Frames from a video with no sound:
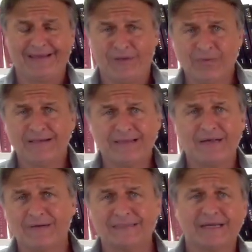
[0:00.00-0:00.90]
You want to
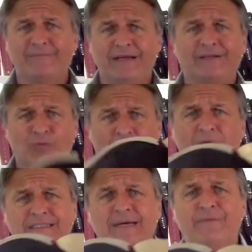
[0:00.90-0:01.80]
think on something, dwell
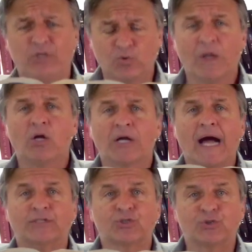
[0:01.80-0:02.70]
on something? You dwell on
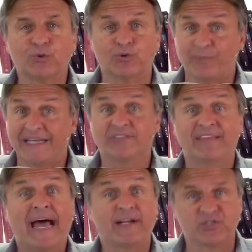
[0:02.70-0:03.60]
God's truth, because
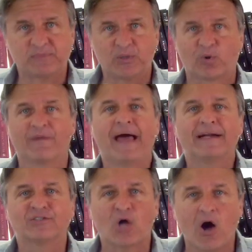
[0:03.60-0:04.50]
that is pure,
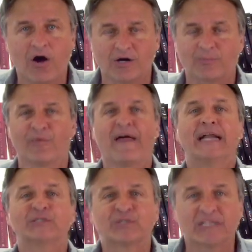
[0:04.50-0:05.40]
that is honorable,
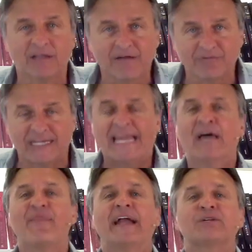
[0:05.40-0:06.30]
that is lovely,
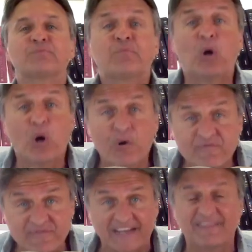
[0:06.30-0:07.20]
that is
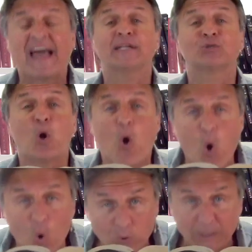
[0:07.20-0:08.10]
perfect, that is
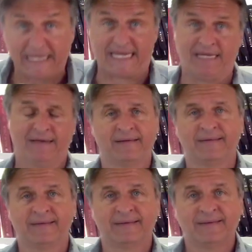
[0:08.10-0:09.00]
holy.
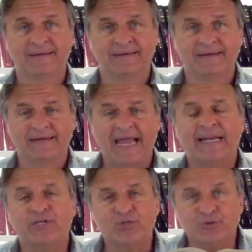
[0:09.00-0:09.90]

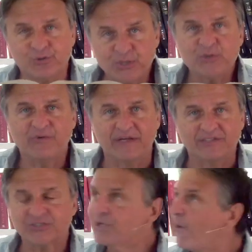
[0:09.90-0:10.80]
And as you do
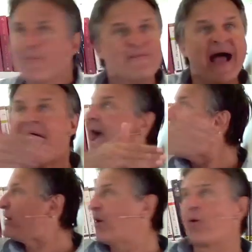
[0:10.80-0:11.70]
this, no
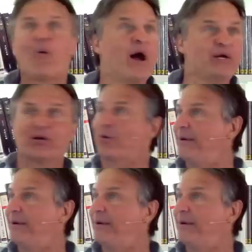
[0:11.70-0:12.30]
matter what your